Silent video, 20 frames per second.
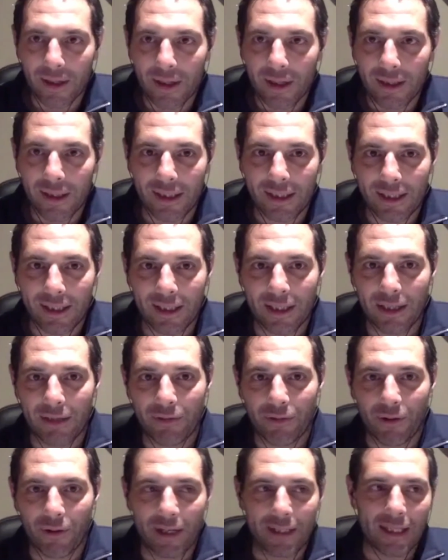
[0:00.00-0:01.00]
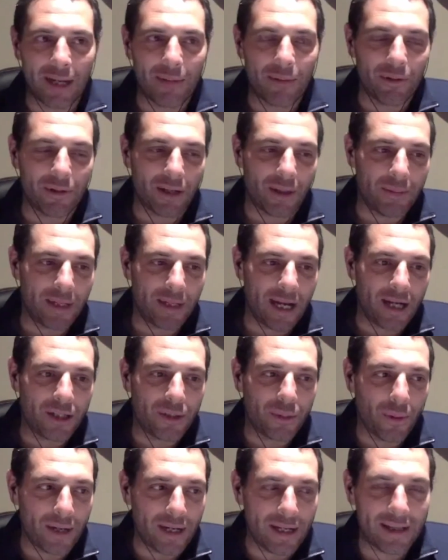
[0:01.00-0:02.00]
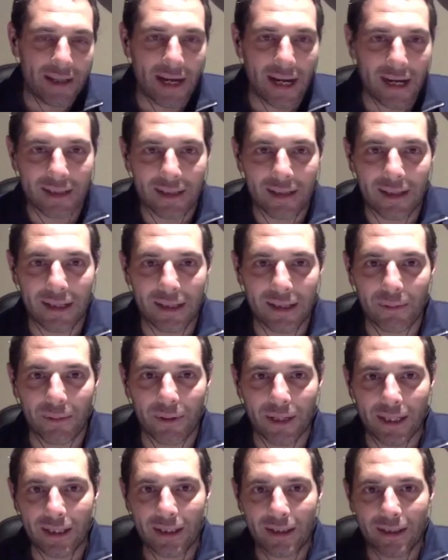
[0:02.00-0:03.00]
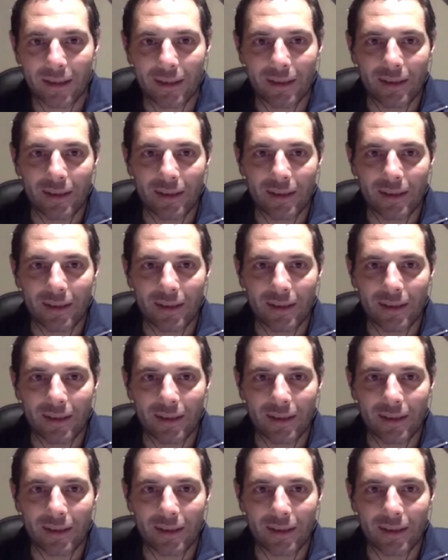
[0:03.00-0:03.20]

Just for an example, so I'm down 20,000 this week,